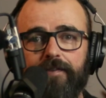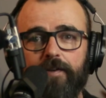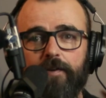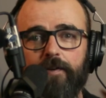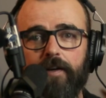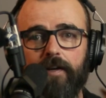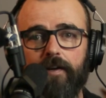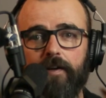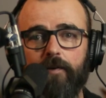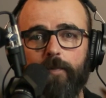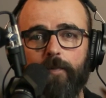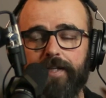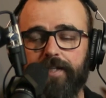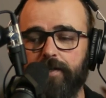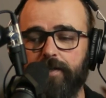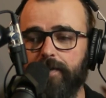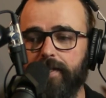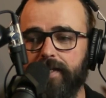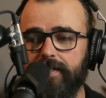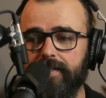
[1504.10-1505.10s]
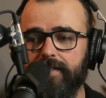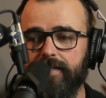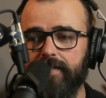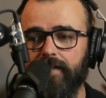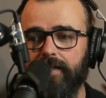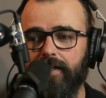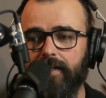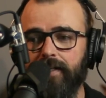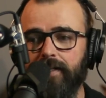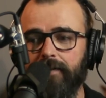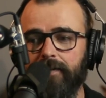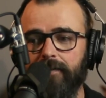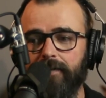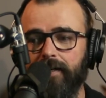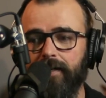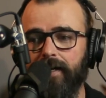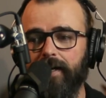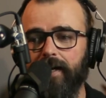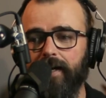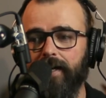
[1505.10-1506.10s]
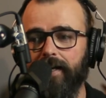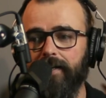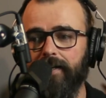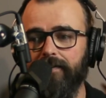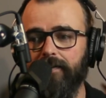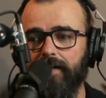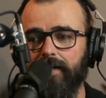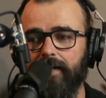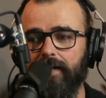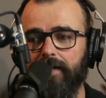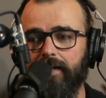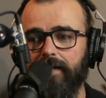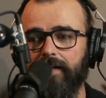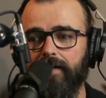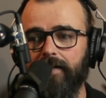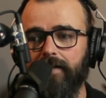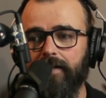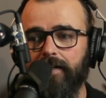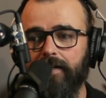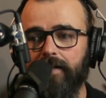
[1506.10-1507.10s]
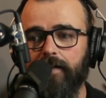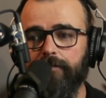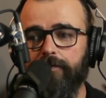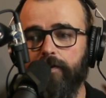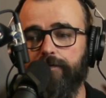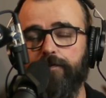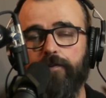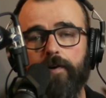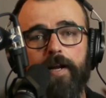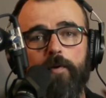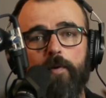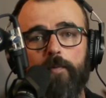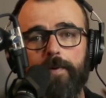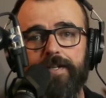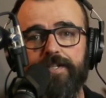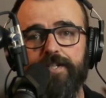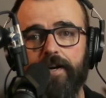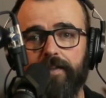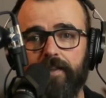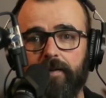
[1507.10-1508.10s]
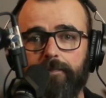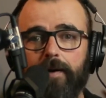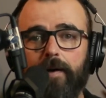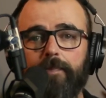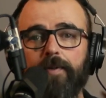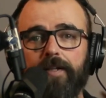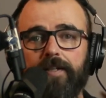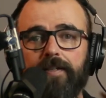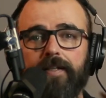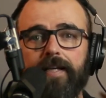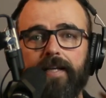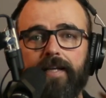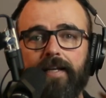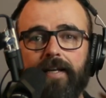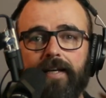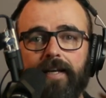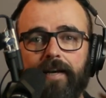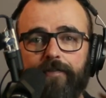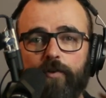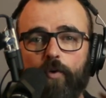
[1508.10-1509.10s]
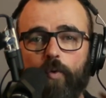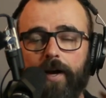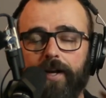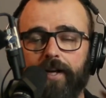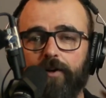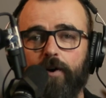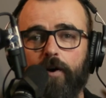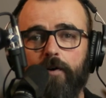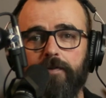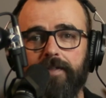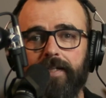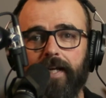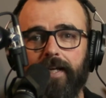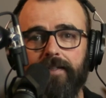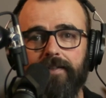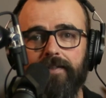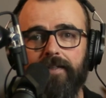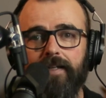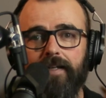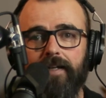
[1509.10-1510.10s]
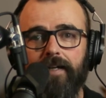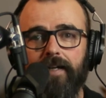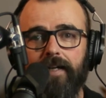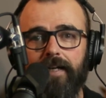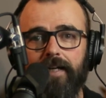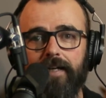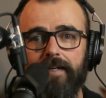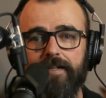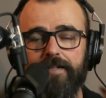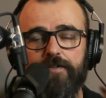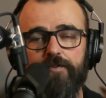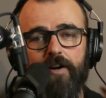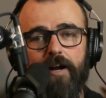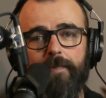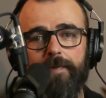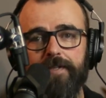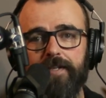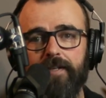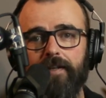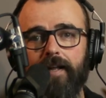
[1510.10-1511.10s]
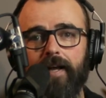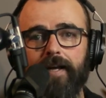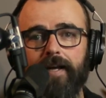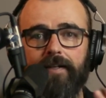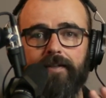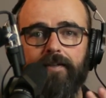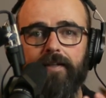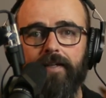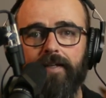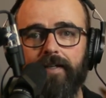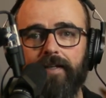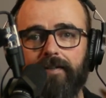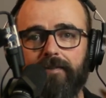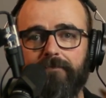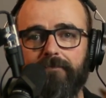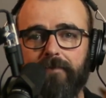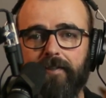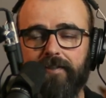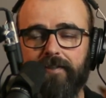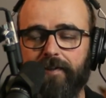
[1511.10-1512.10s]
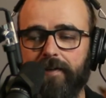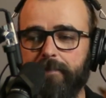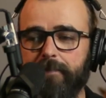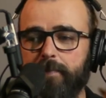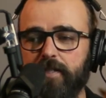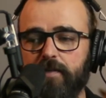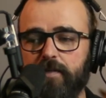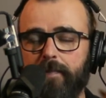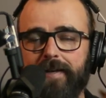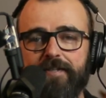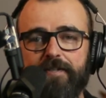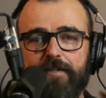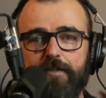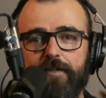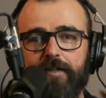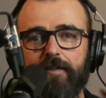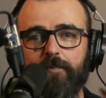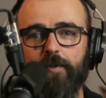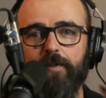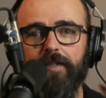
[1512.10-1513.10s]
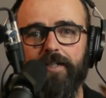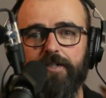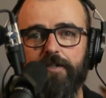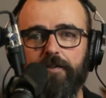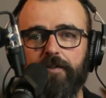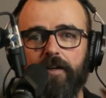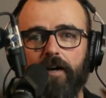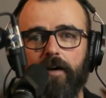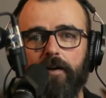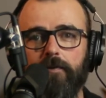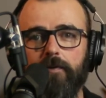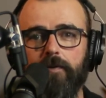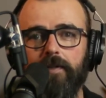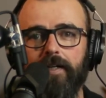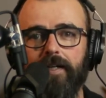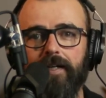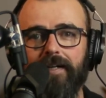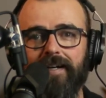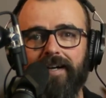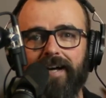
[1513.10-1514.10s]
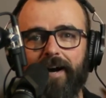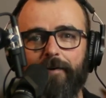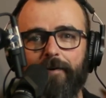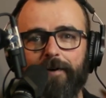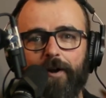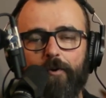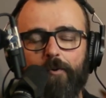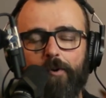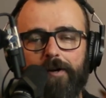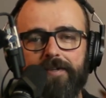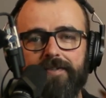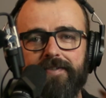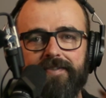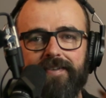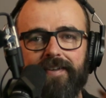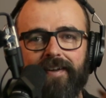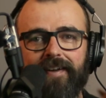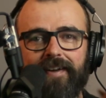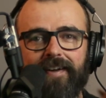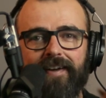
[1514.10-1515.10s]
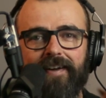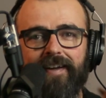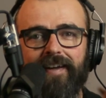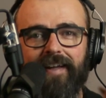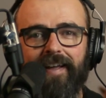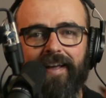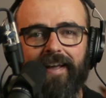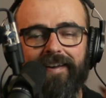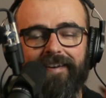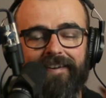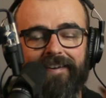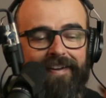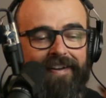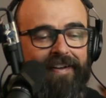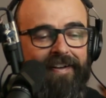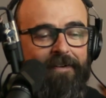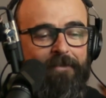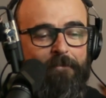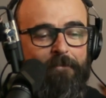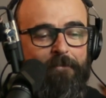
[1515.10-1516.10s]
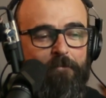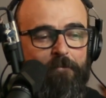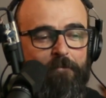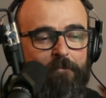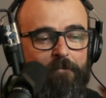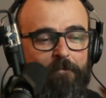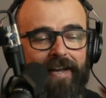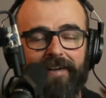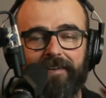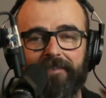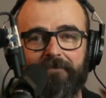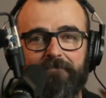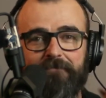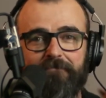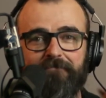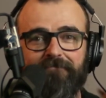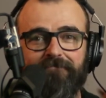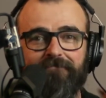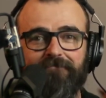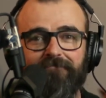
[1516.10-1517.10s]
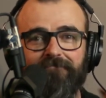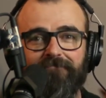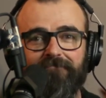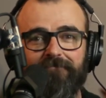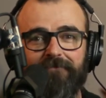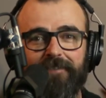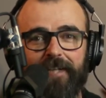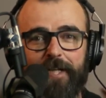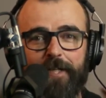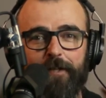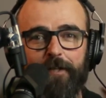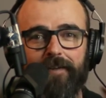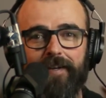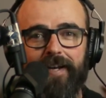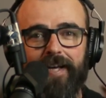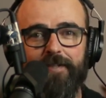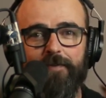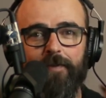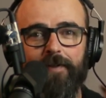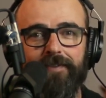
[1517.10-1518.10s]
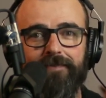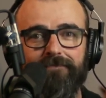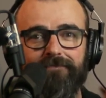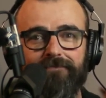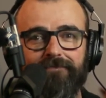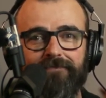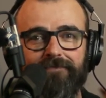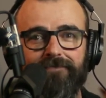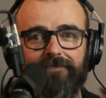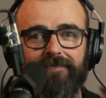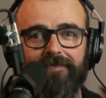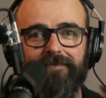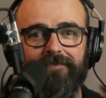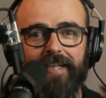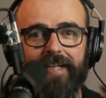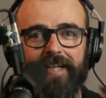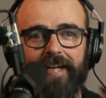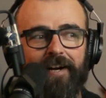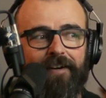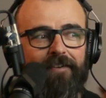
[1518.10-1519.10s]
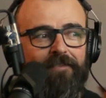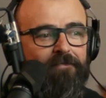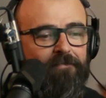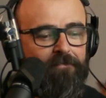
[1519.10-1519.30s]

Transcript: you we do these for free when we share them publicly. If you want your own done, just drop us a line, drop us a message, and we'll let you know how it all works. And yeah, until the next one, take care.